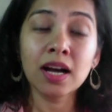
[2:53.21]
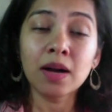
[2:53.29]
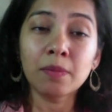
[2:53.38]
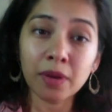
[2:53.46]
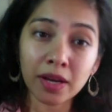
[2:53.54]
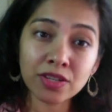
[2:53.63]

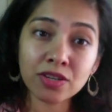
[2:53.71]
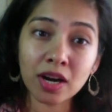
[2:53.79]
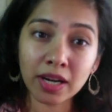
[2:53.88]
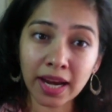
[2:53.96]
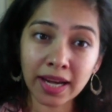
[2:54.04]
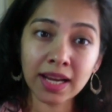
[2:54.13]
Major
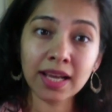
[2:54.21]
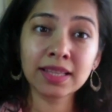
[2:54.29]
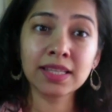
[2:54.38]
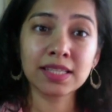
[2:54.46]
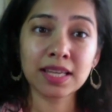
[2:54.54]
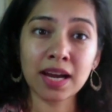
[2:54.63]
arcana in
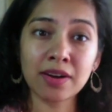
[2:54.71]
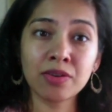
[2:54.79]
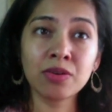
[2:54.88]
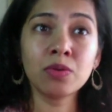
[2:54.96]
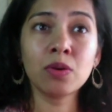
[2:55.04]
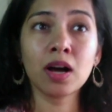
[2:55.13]
the
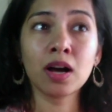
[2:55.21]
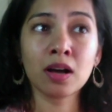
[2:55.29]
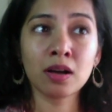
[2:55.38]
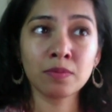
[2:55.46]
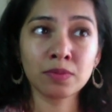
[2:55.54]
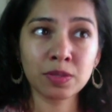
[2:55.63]

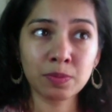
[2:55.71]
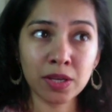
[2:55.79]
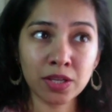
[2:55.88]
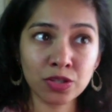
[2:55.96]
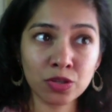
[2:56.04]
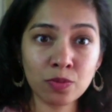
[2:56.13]
tarot
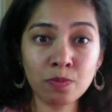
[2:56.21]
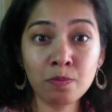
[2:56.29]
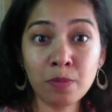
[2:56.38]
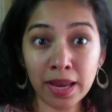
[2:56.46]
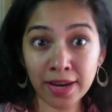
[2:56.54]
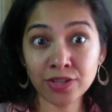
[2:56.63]
speaks to
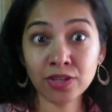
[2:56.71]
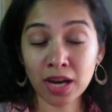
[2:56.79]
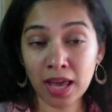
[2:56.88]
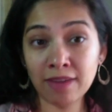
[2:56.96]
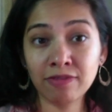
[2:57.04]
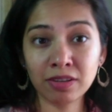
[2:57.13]
major
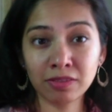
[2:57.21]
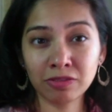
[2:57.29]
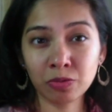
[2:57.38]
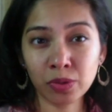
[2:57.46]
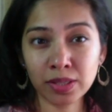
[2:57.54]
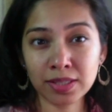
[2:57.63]
life
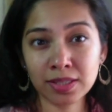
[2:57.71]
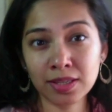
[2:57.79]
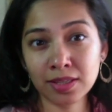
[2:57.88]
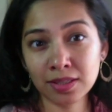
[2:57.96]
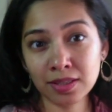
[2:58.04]
influences.